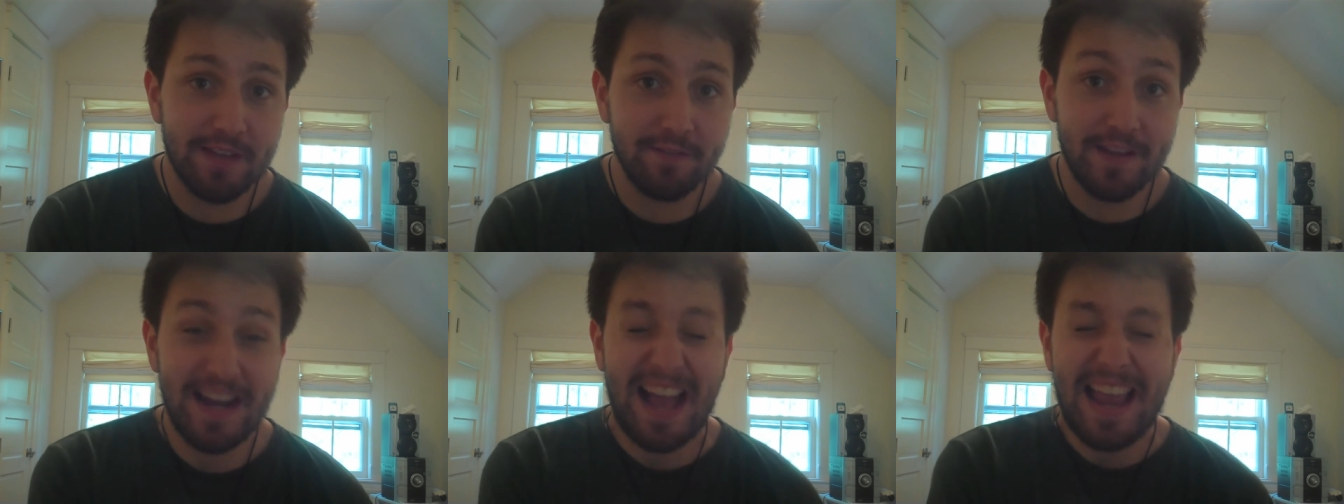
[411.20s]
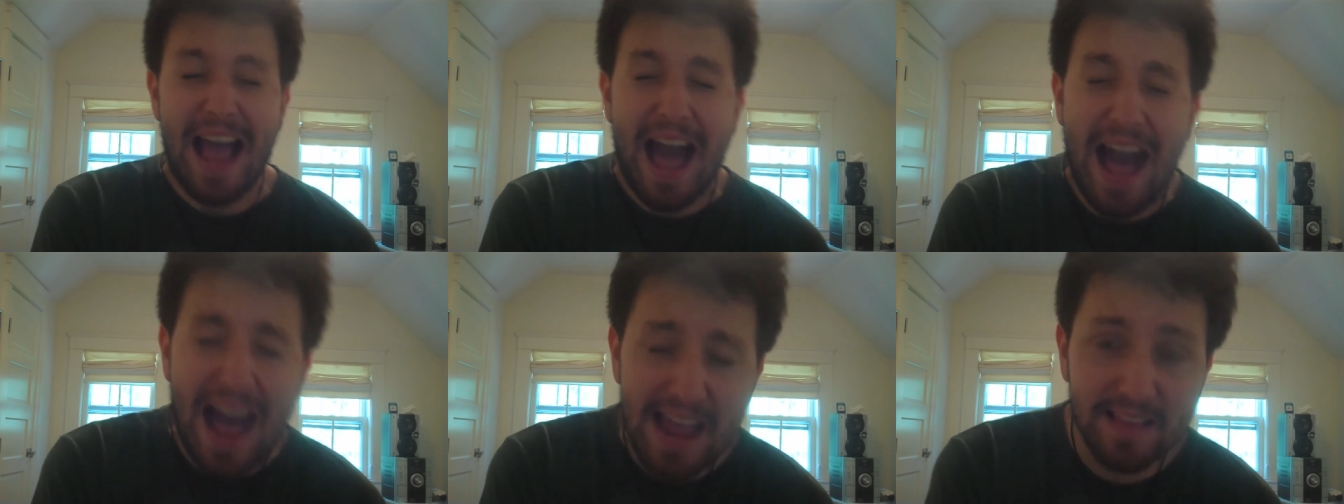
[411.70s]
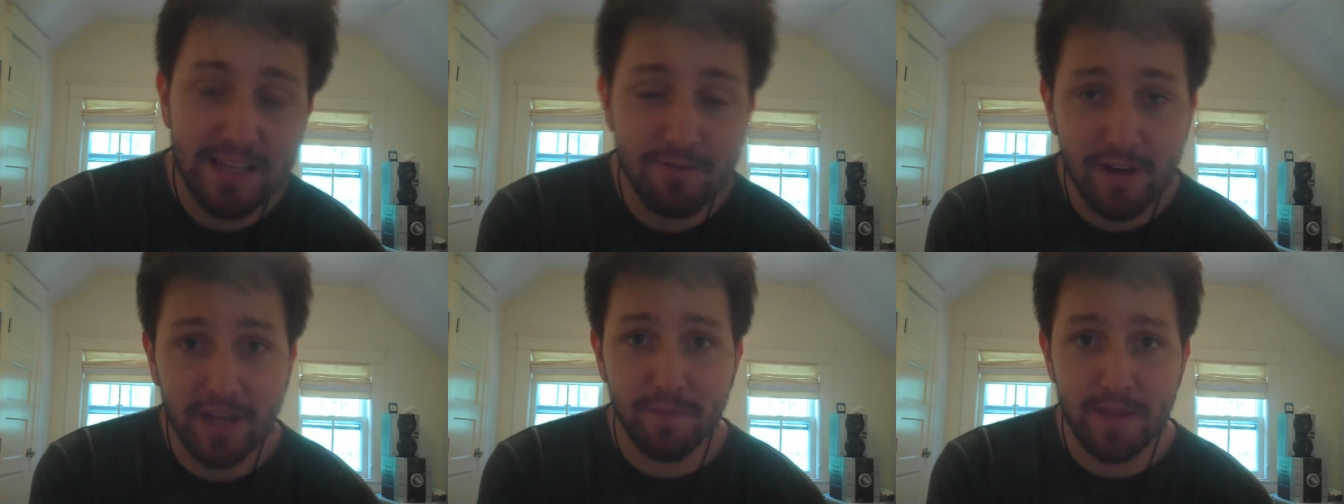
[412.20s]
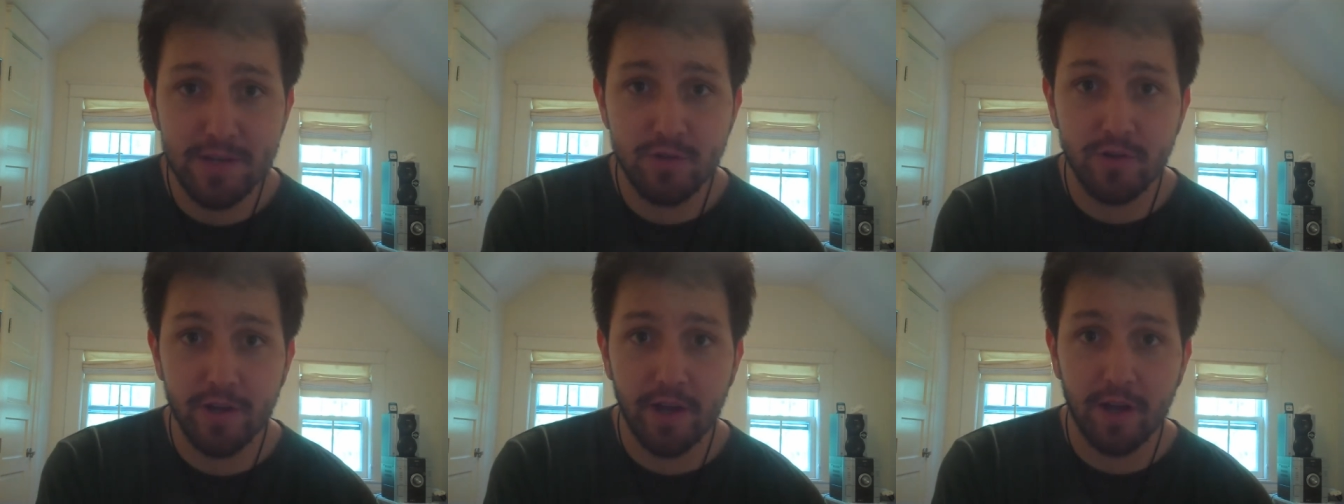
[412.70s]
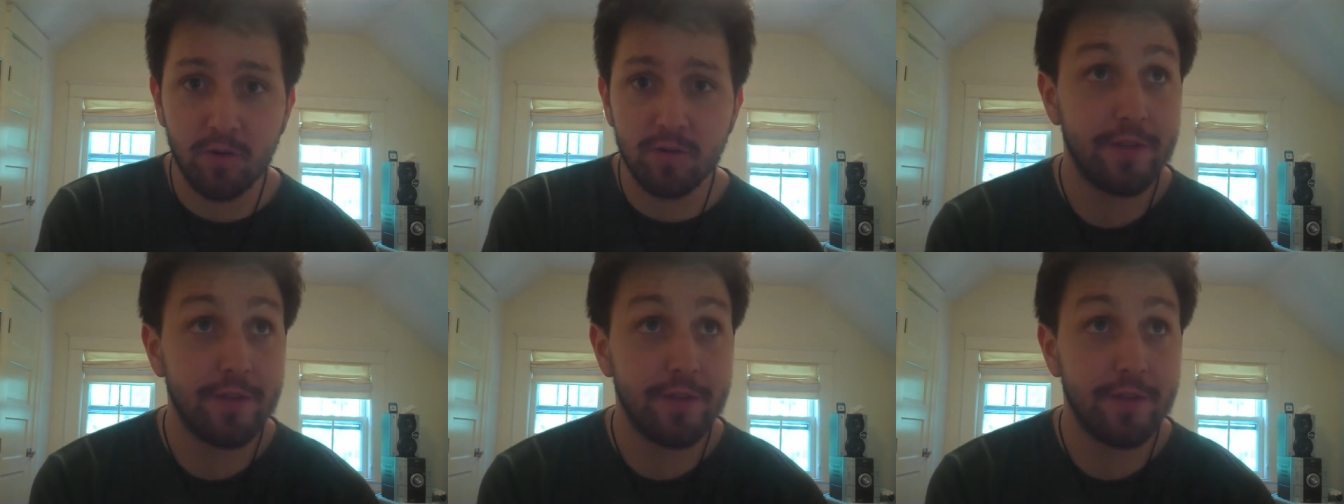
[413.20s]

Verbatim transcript: live event, I highly recommend you go.